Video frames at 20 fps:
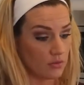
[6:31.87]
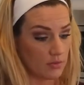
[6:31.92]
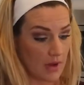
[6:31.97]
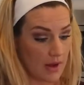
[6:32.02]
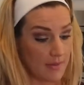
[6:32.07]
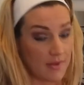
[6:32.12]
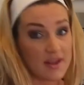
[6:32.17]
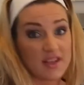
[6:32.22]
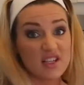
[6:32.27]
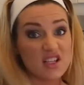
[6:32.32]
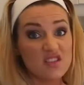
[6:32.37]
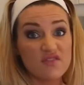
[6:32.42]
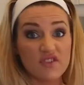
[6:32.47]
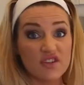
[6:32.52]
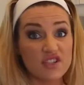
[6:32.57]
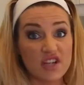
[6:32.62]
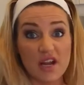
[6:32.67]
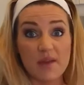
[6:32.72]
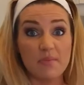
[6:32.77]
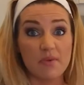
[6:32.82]
Maybe this is for
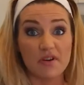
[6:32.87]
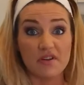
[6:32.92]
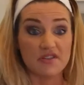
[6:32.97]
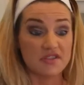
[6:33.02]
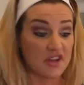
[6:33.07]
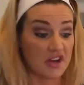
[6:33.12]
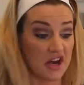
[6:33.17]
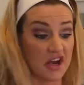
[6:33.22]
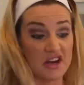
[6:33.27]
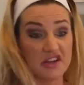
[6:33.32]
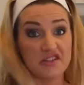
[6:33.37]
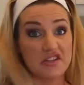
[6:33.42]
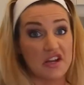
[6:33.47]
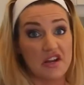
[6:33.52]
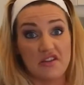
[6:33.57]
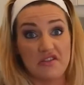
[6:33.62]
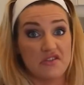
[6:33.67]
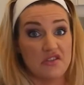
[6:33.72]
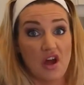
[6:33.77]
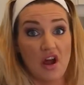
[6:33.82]
diapers, and I just like
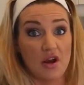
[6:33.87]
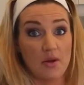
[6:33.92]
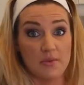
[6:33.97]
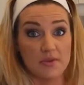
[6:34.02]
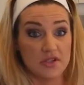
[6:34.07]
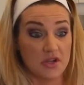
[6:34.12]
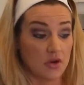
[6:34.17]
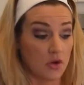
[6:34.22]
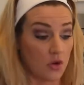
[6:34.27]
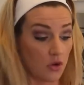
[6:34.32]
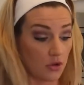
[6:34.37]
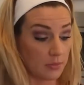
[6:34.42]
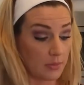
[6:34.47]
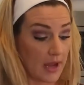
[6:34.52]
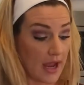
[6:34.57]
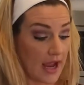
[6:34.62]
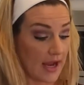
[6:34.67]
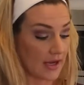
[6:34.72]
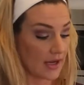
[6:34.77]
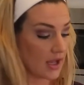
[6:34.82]
thought it was a cold
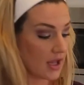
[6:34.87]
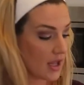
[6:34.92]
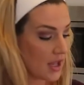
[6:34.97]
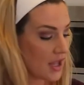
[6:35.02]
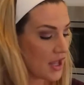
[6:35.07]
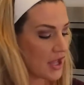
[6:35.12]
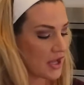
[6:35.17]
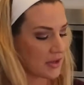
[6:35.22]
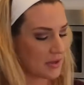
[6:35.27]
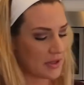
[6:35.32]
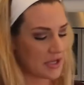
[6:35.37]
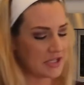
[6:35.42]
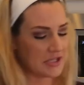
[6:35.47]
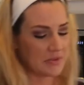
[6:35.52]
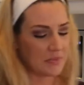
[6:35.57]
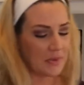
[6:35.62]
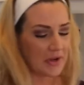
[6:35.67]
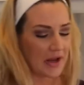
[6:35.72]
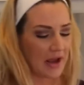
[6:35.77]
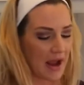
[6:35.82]
pack,
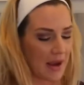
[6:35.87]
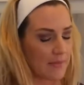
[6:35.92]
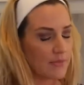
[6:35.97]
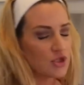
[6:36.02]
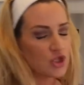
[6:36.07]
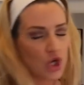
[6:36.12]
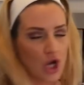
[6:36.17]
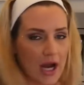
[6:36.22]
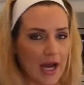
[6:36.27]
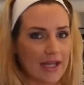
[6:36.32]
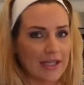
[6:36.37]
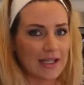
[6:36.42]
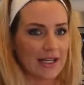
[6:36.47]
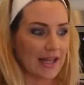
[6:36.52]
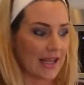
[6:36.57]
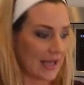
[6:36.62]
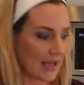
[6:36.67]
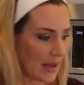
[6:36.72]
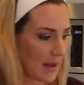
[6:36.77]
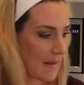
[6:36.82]
because I'm trying to
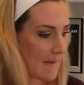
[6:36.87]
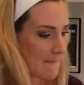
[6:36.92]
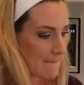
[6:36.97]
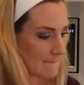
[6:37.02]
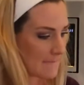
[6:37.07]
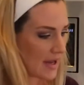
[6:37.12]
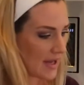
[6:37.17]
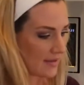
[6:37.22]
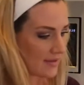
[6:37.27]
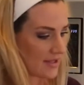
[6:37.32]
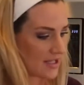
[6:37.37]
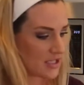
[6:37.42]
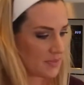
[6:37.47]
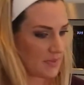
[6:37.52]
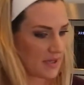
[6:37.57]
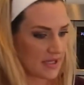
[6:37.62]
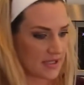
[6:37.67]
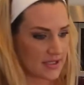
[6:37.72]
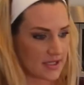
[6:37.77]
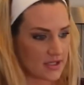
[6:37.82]
like make these
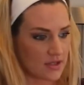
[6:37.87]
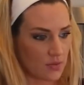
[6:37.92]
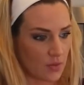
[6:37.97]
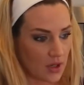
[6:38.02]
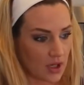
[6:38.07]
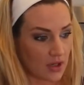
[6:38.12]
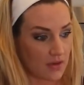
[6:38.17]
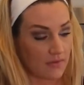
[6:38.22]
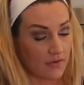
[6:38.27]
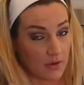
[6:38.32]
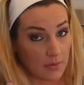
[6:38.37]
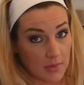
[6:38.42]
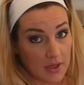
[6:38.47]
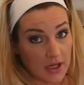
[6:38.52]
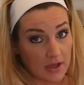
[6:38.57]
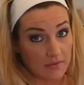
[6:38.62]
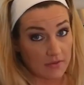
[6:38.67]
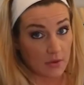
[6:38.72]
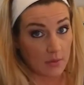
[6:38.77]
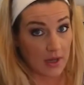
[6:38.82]
pieces work for
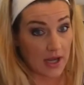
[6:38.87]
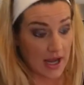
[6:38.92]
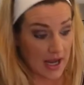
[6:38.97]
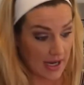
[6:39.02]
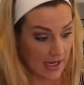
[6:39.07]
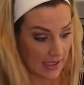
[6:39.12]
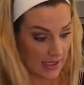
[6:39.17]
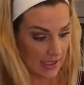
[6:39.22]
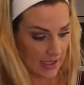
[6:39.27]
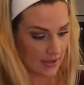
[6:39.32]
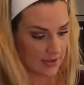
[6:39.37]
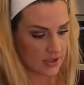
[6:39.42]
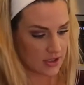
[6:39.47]
me, for what I need.